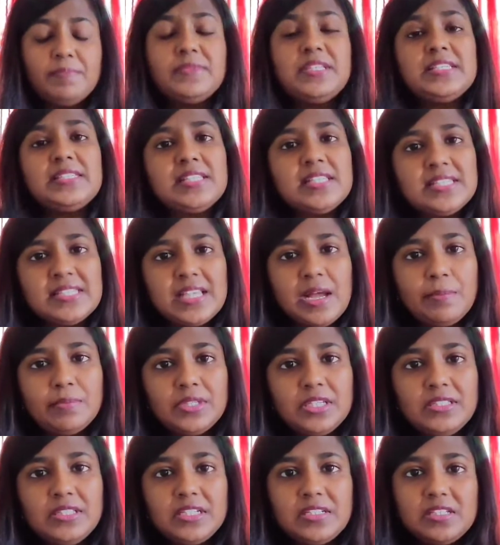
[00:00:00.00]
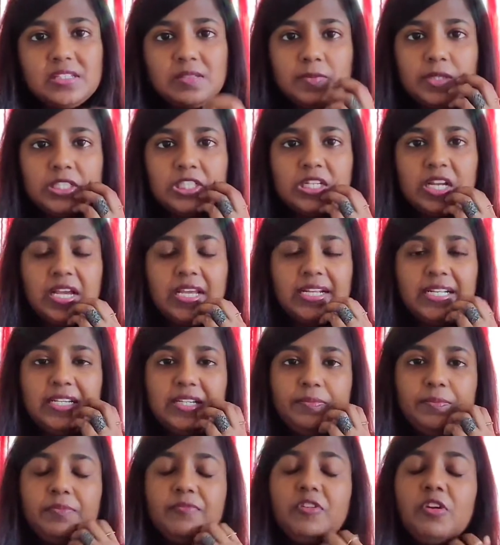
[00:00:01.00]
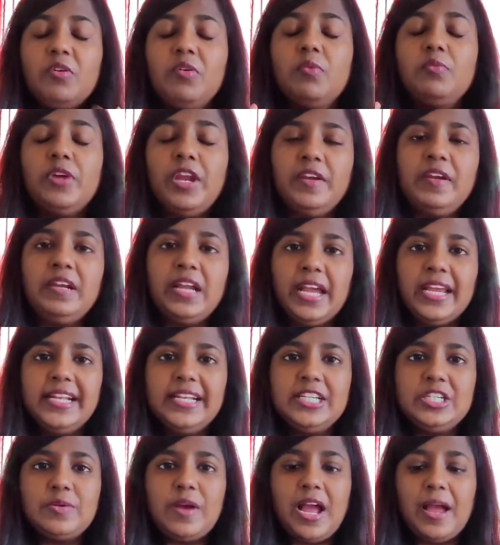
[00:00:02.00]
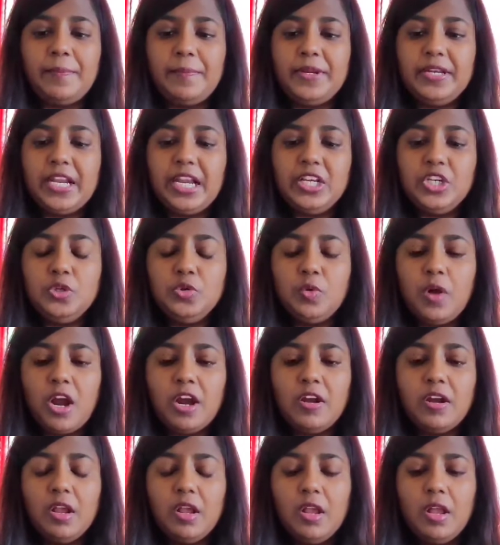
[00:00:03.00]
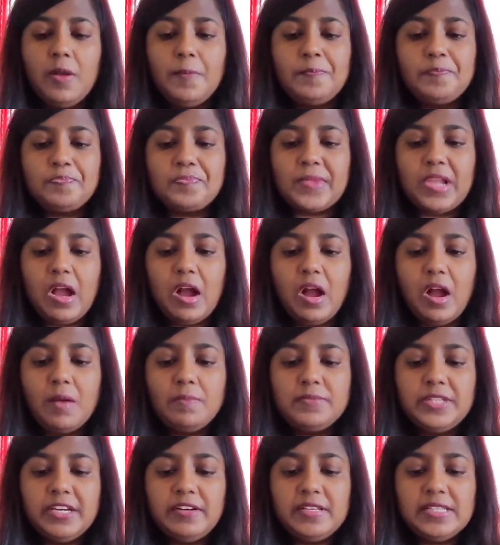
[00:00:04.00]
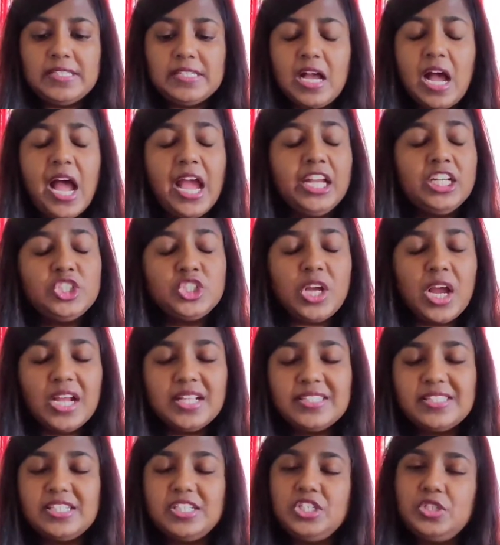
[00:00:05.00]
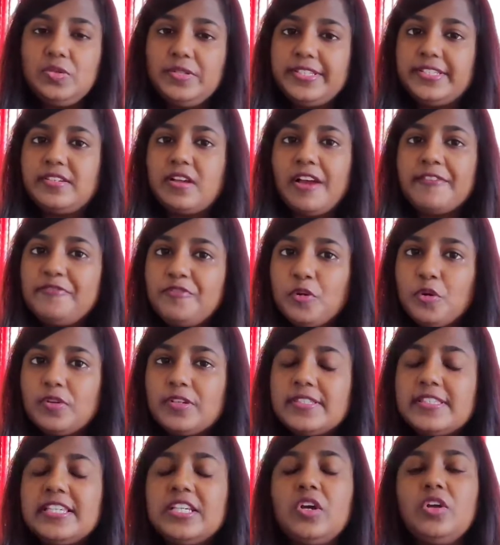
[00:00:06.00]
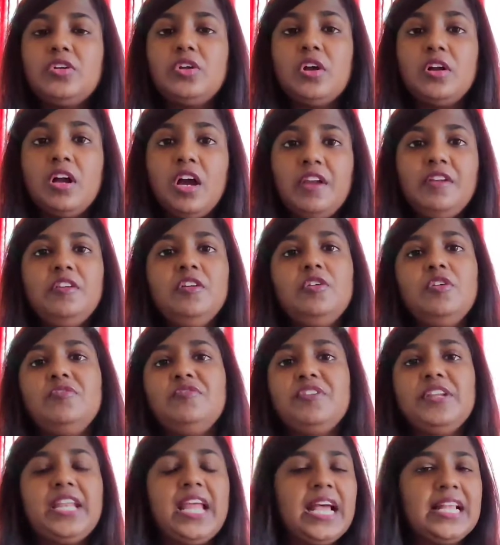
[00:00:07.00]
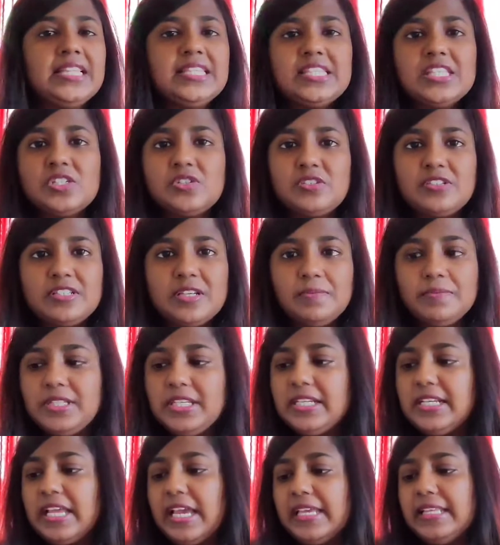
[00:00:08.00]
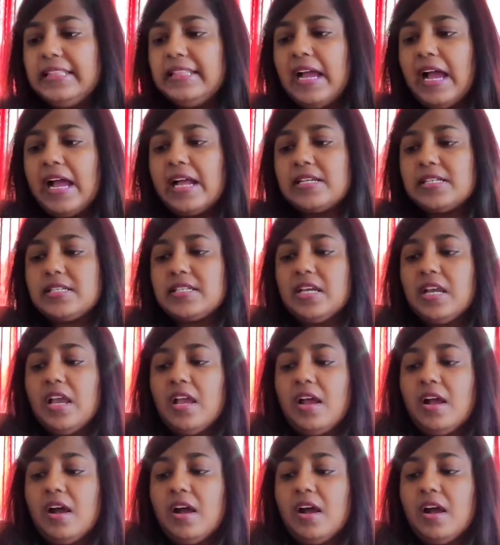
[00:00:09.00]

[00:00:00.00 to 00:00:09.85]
this is something that is much likely, very likely to happen, and you are there is a high chance that you'll start focusing on your career or finances or something like that,